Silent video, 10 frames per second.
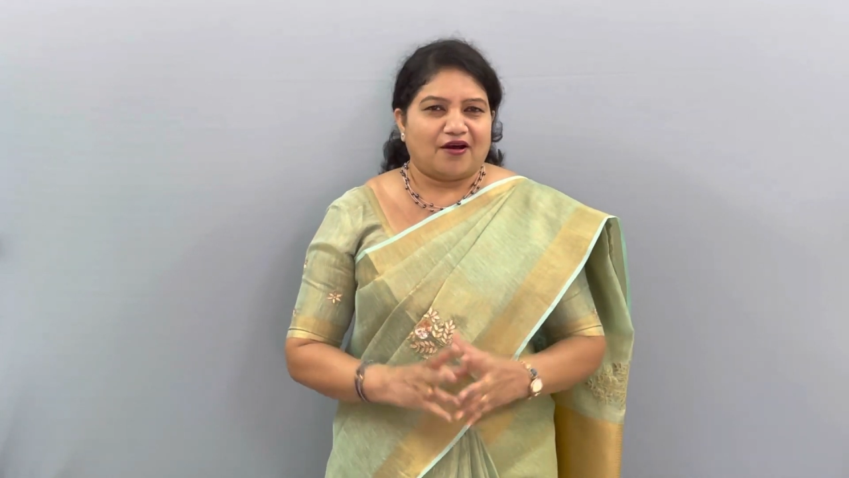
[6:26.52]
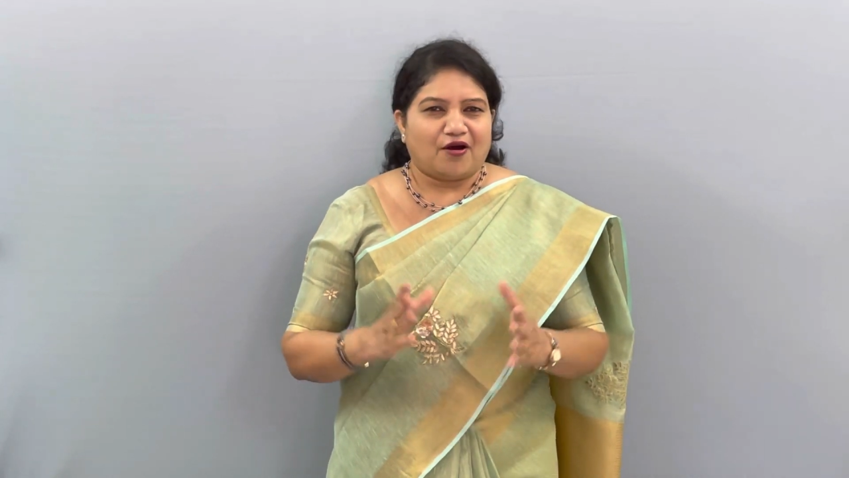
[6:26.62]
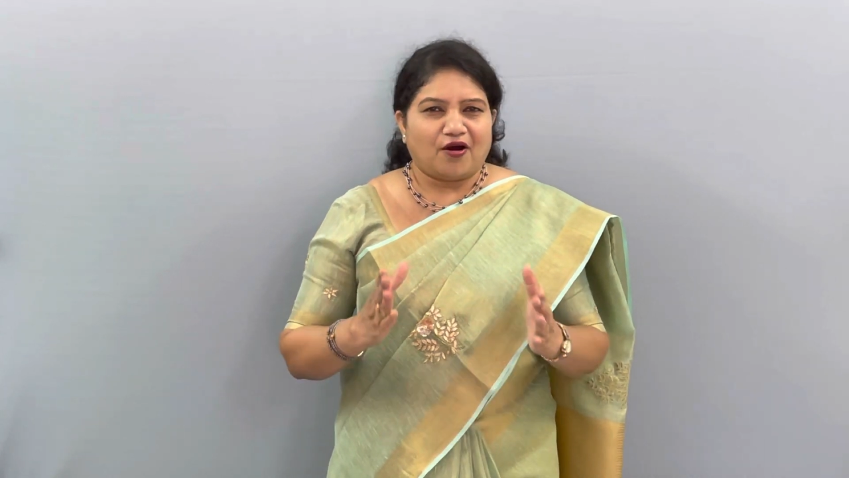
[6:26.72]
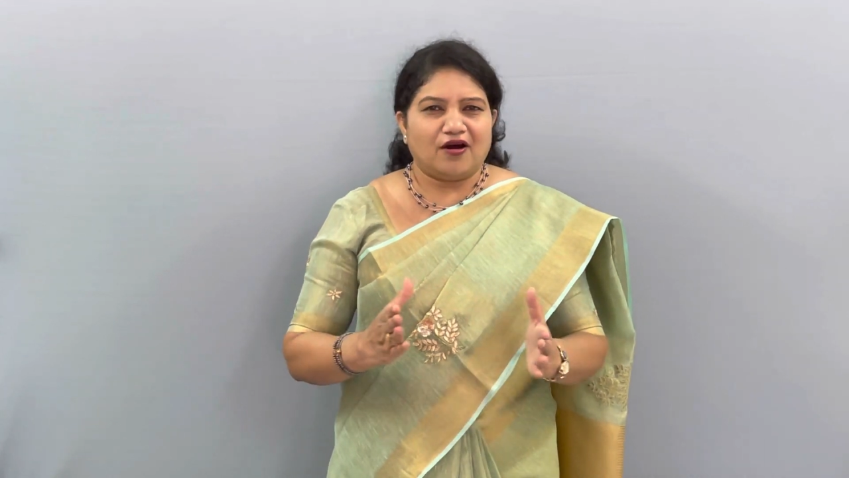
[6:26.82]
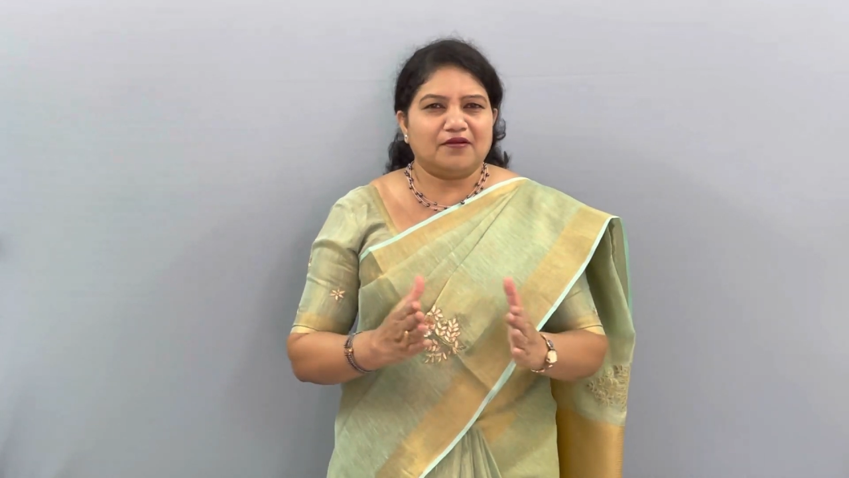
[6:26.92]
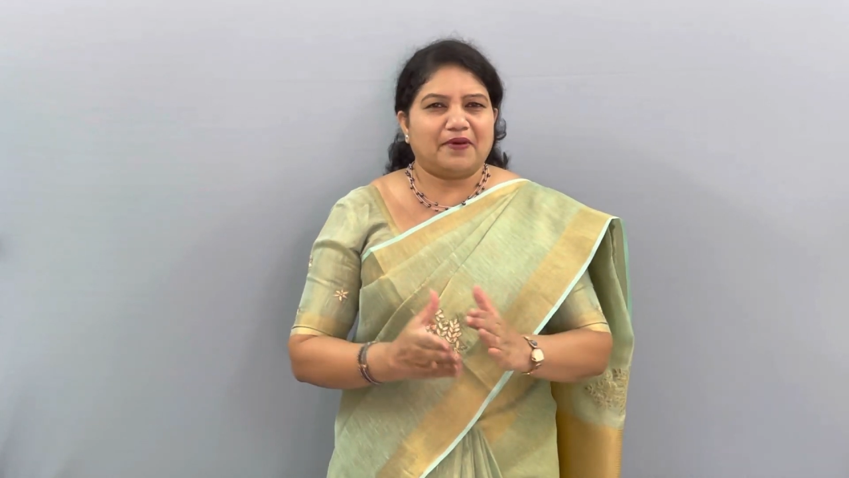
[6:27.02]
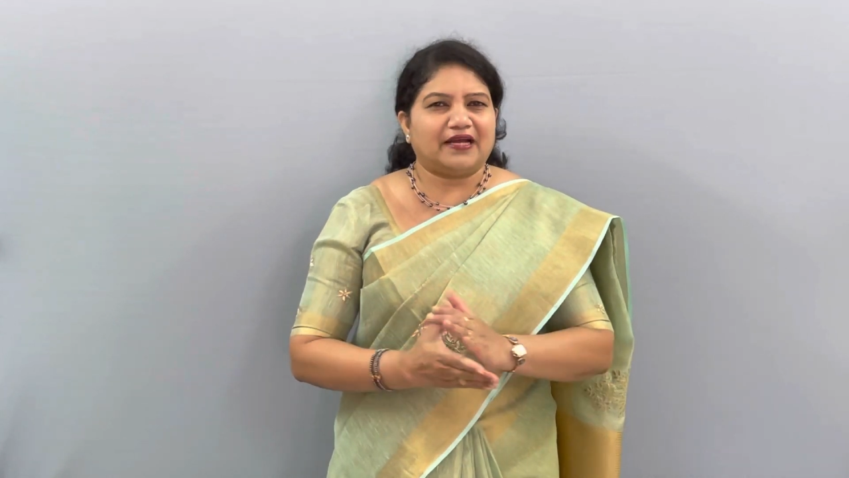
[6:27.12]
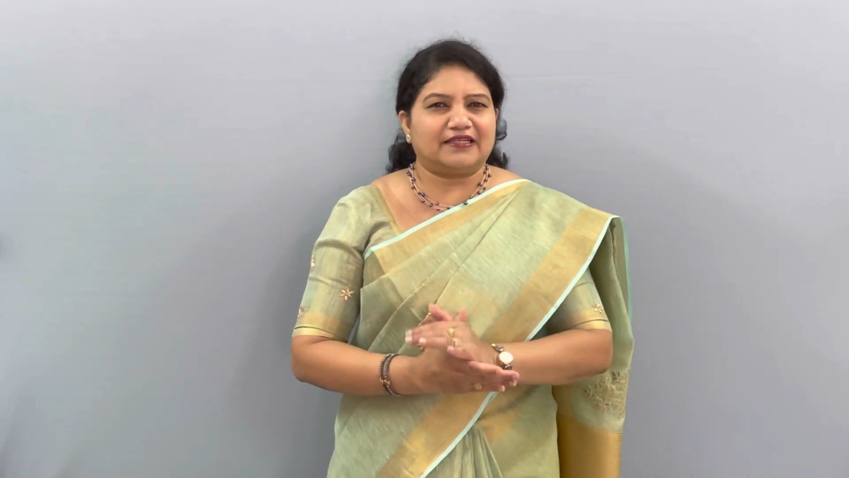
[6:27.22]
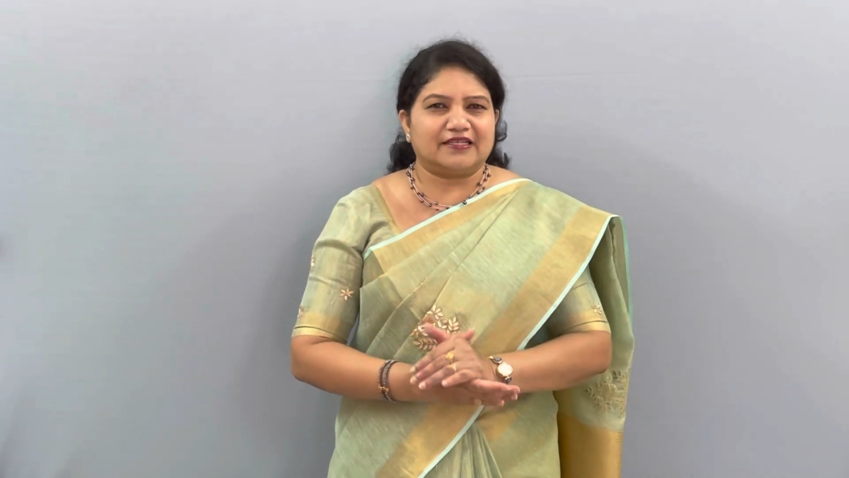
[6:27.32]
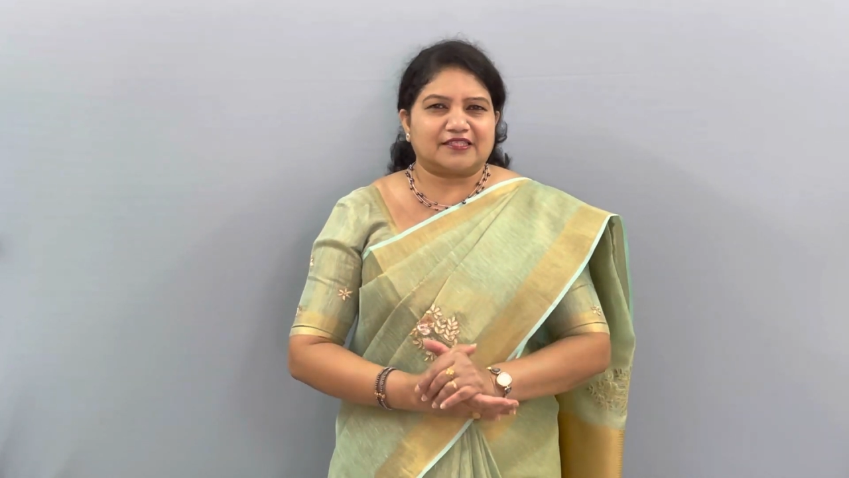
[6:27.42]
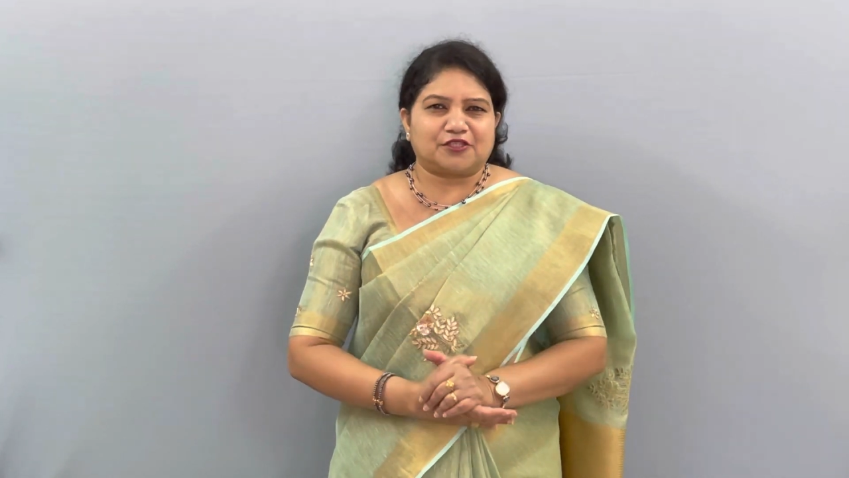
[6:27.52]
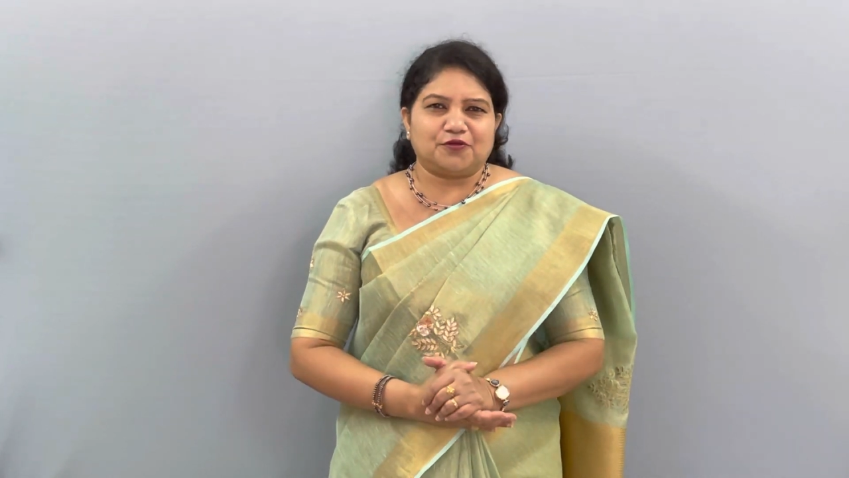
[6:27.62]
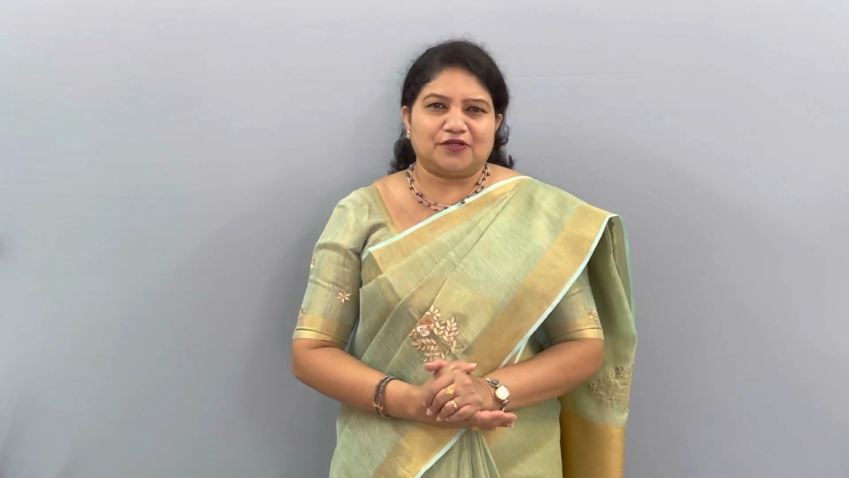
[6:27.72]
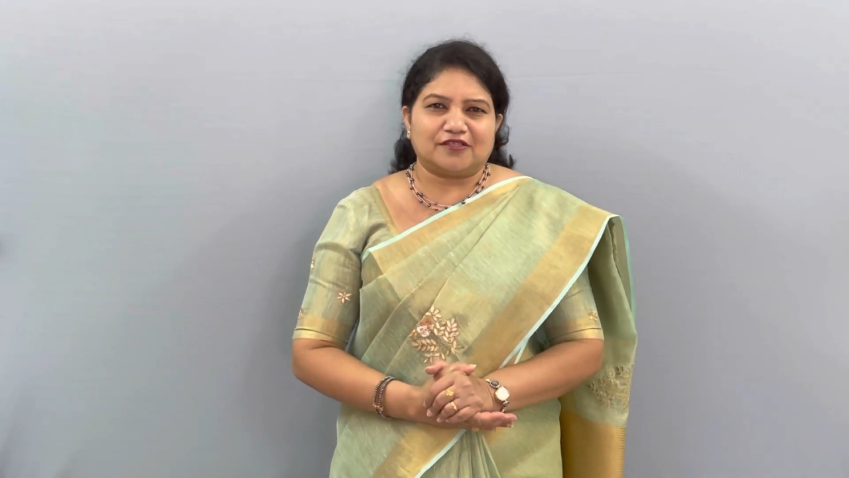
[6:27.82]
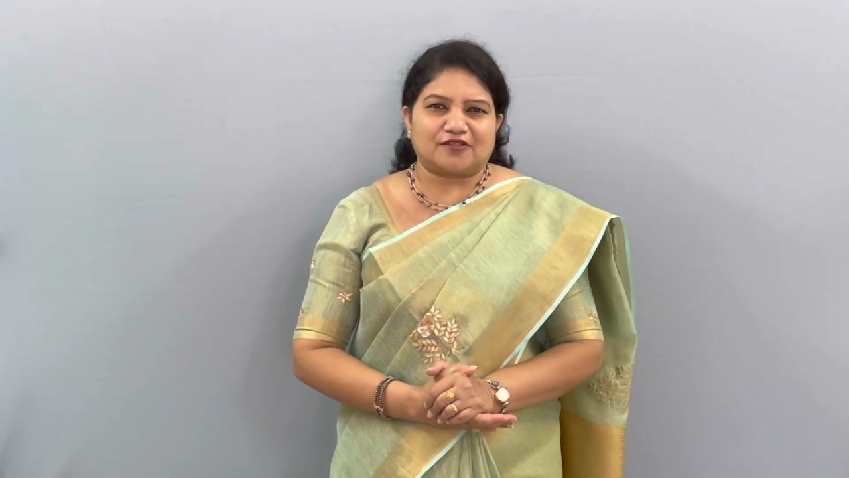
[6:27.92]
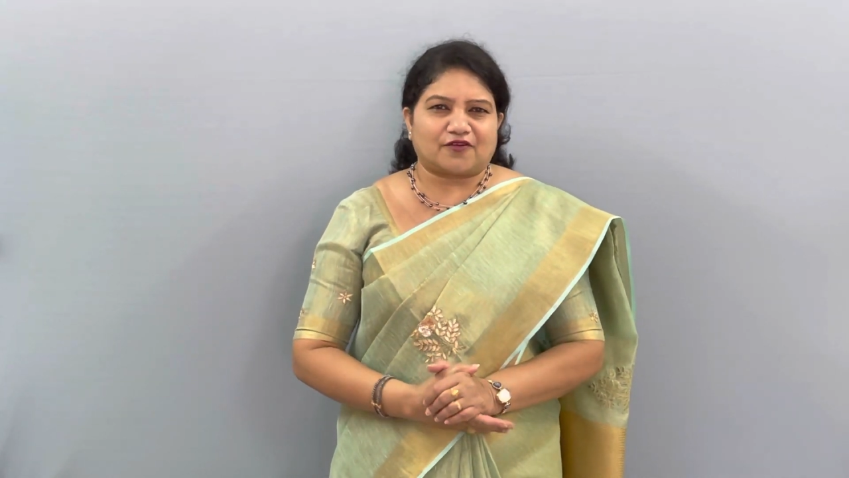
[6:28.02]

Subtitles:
All my dear students